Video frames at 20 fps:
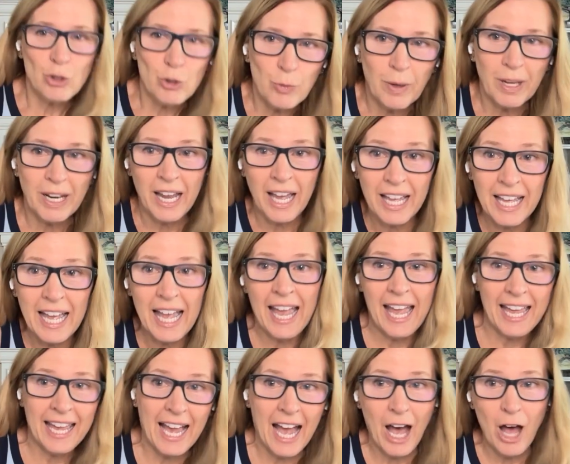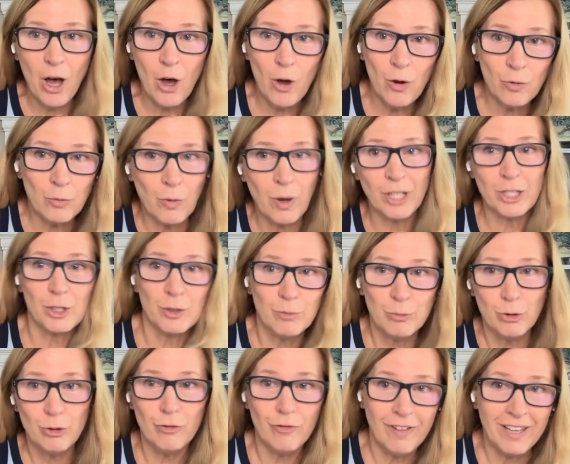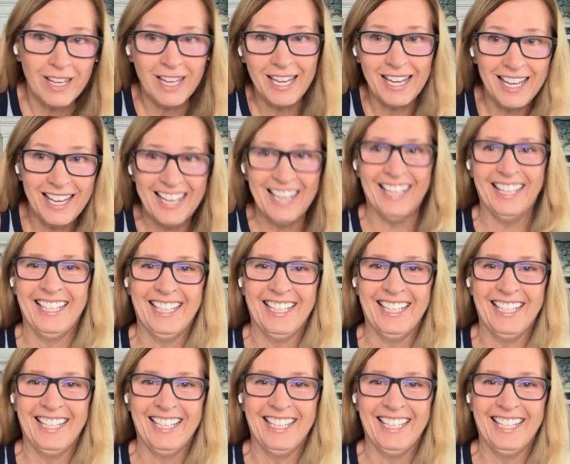you want to hang out and watch a movie?